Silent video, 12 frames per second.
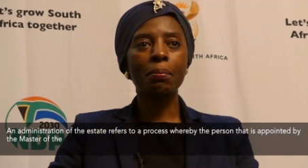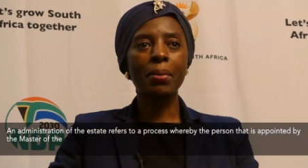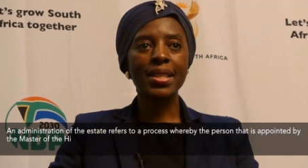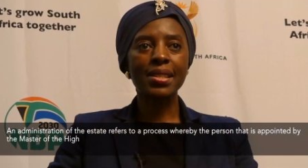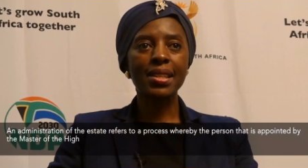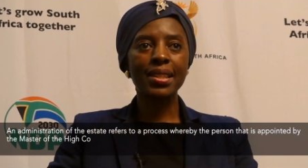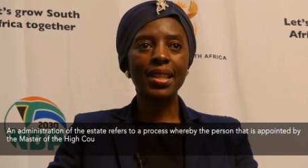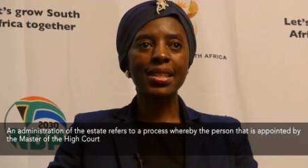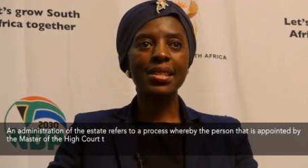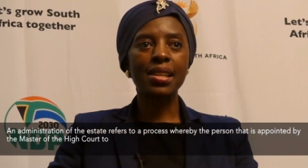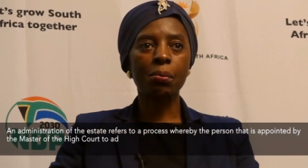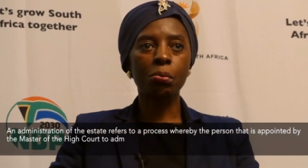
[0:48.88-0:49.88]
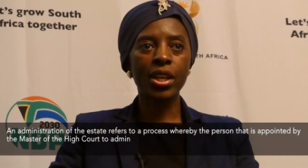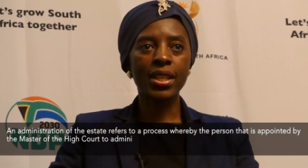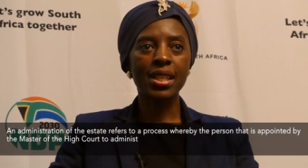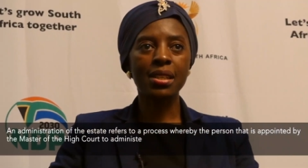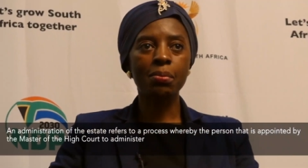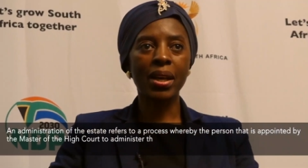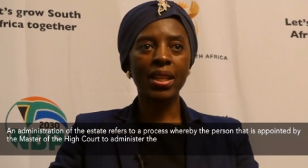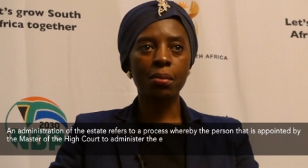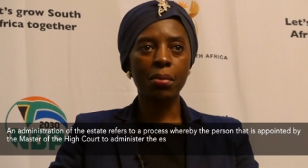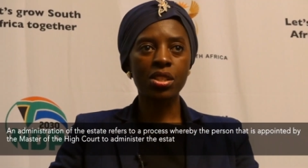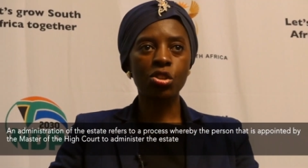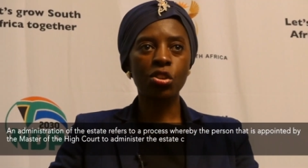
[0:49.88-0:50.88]
person that is appointed by the
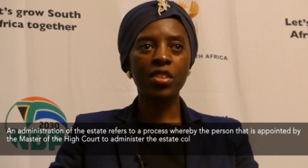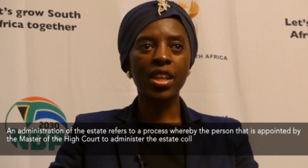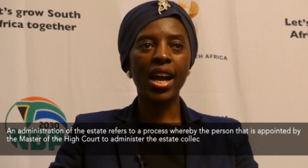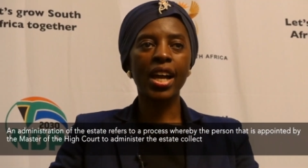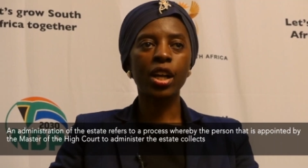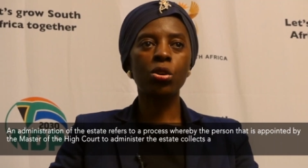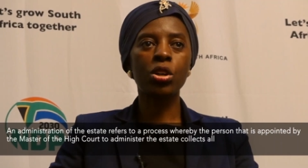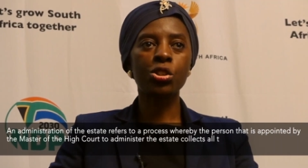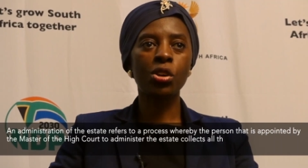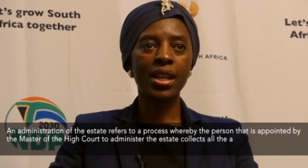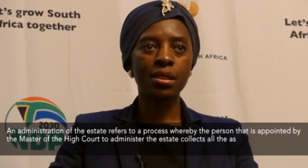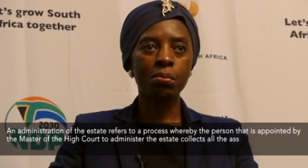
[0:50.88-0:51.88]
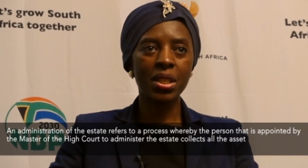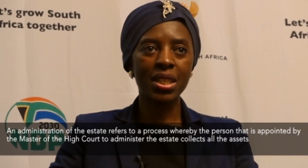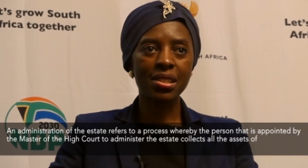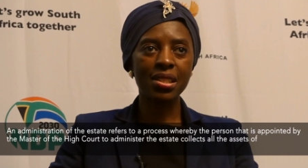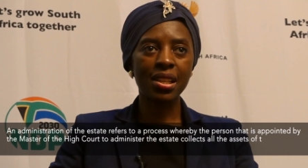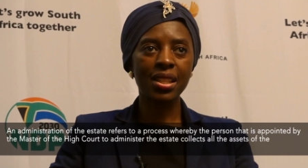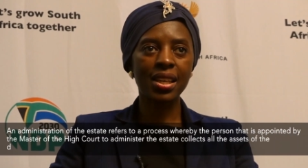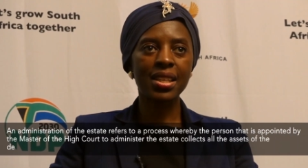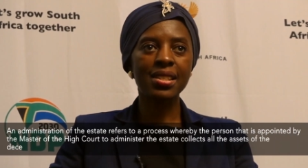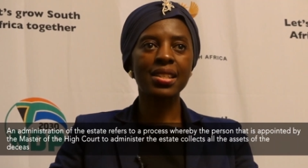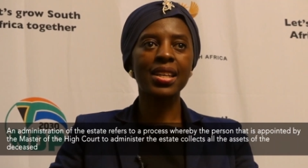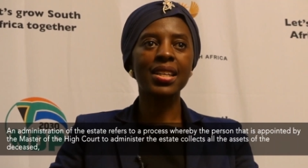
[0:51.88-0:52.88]
Master of the High Court to administer the
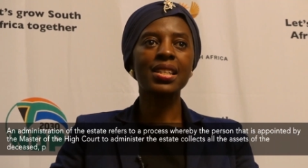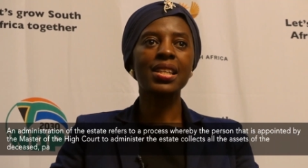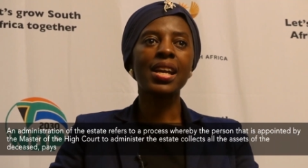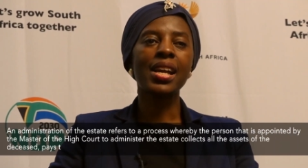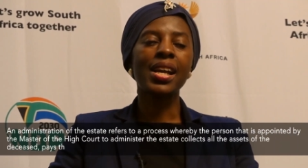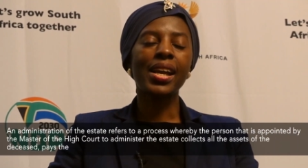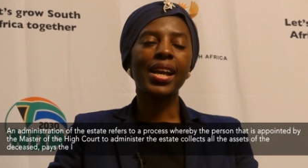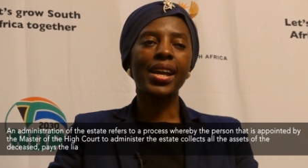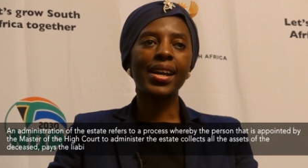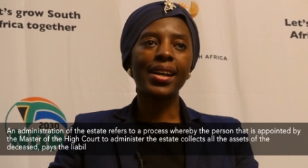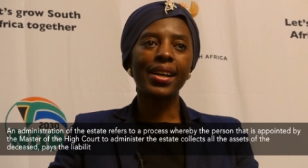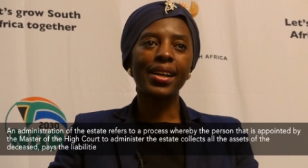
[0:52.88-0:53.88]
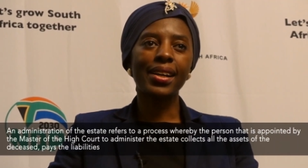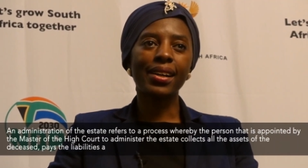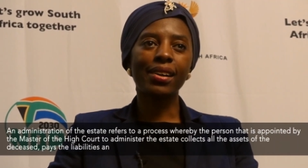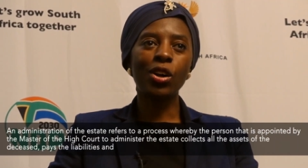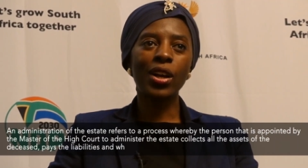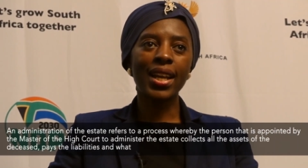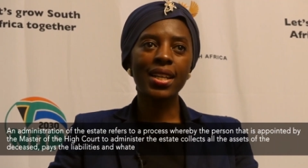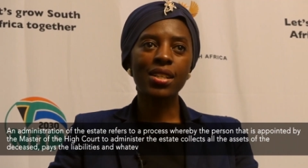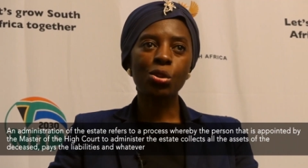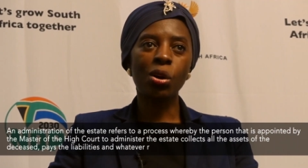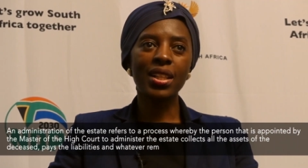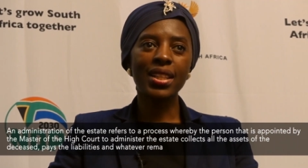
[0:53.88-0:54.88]
estate collects
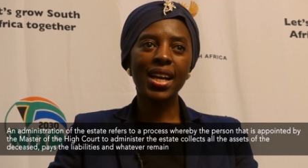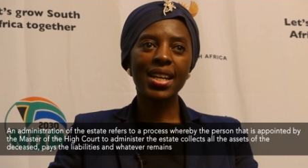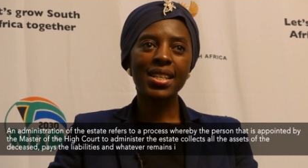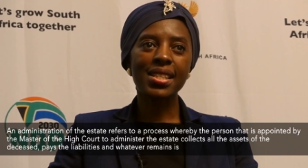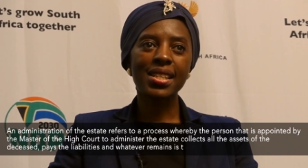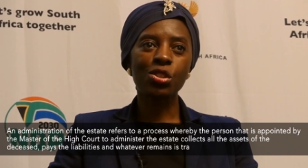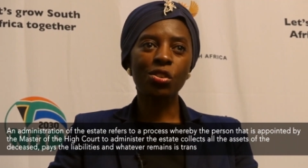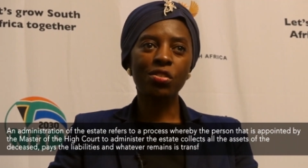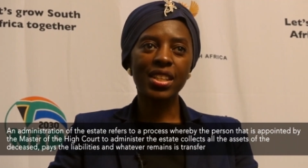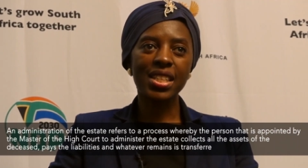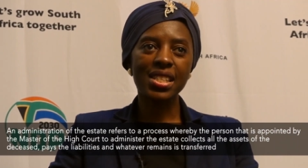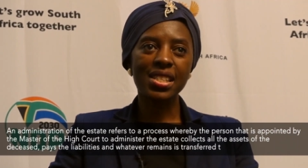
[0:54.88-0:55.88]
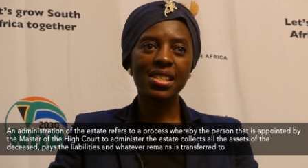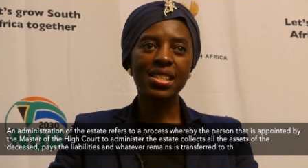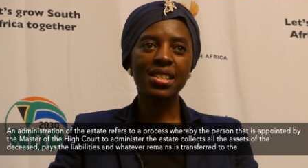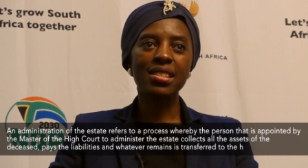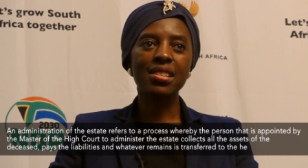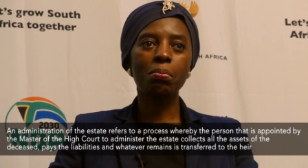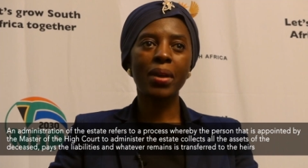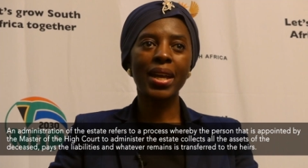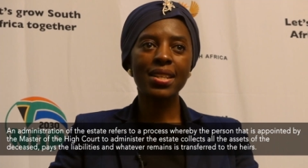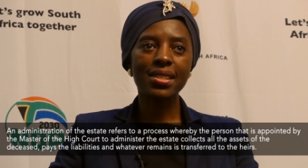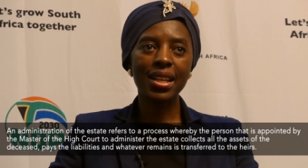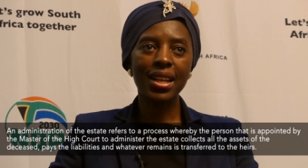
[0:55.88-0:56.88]
all the assets of the deceased,
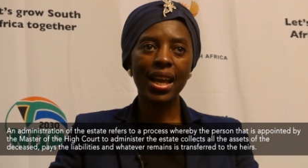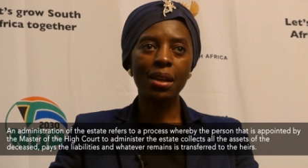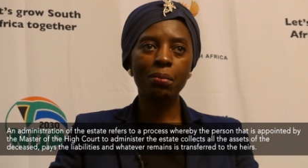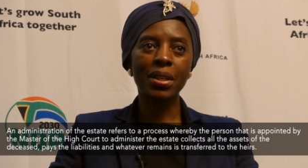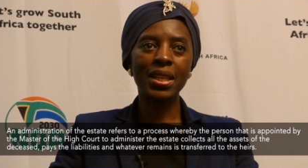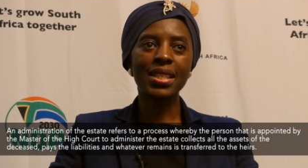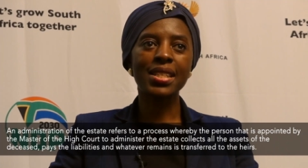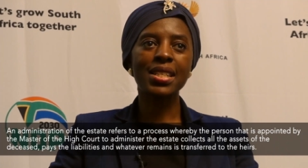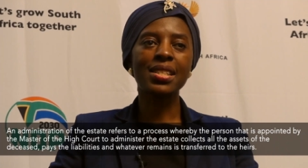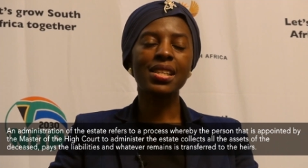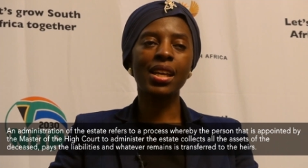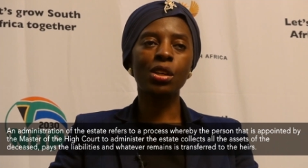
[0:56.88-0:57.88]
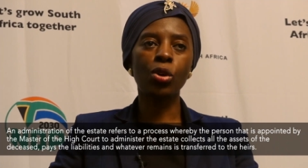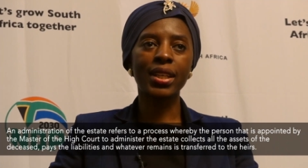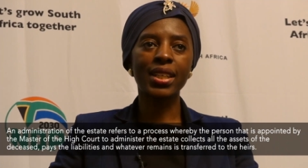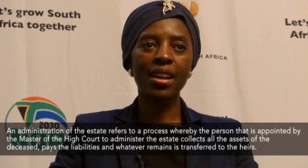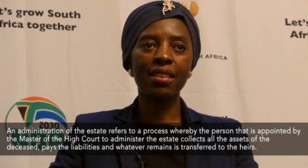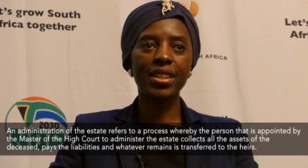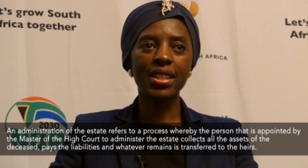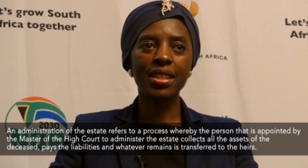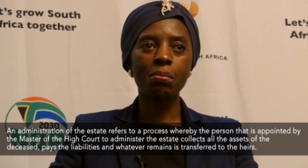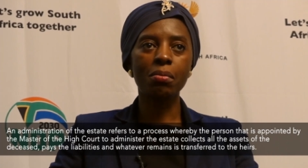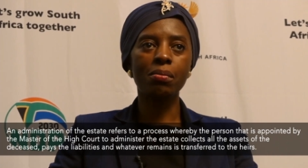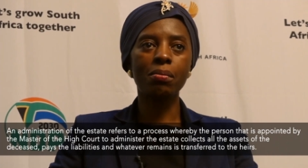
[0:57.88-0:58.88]
pays the liabilities, and whatever
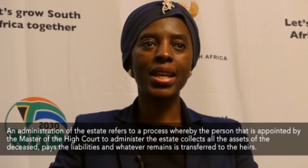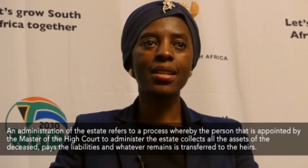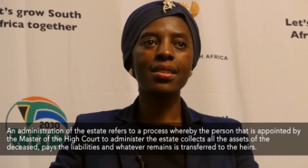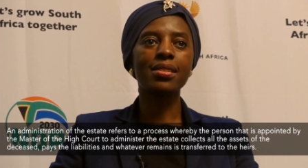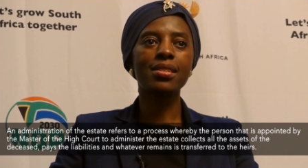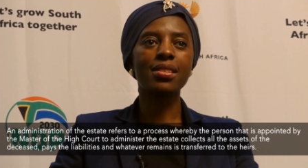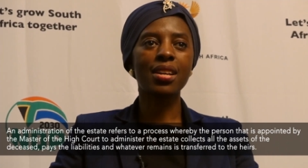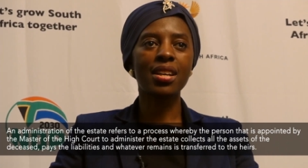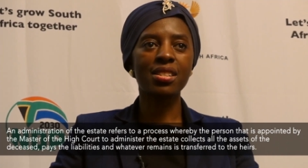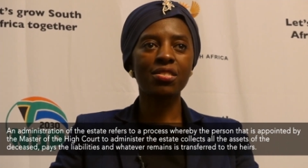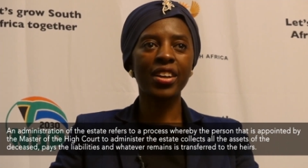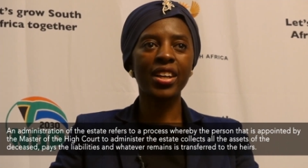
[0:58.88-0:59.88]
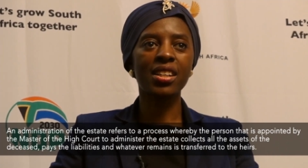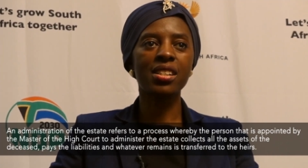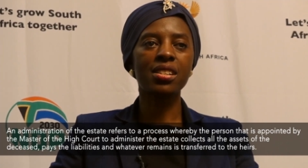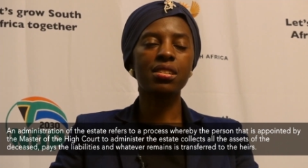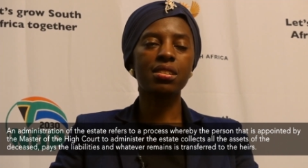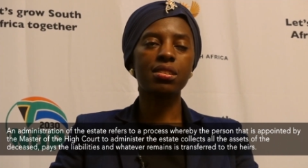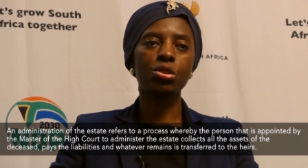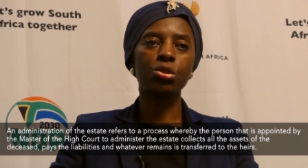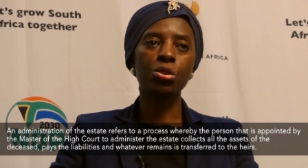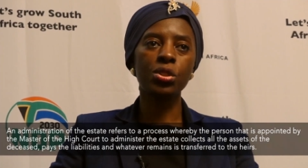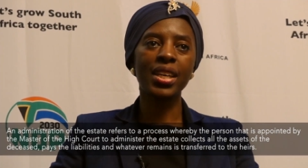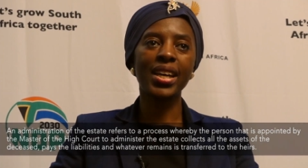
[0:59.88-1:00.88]
remains transfer it
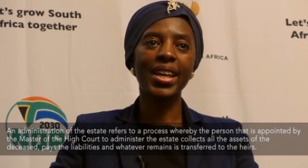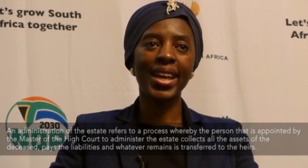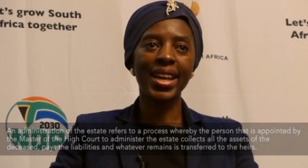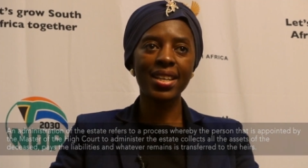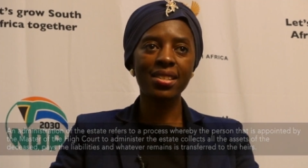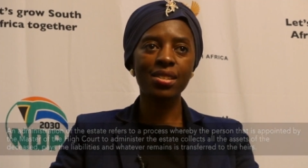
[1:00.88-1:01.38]
to the heirs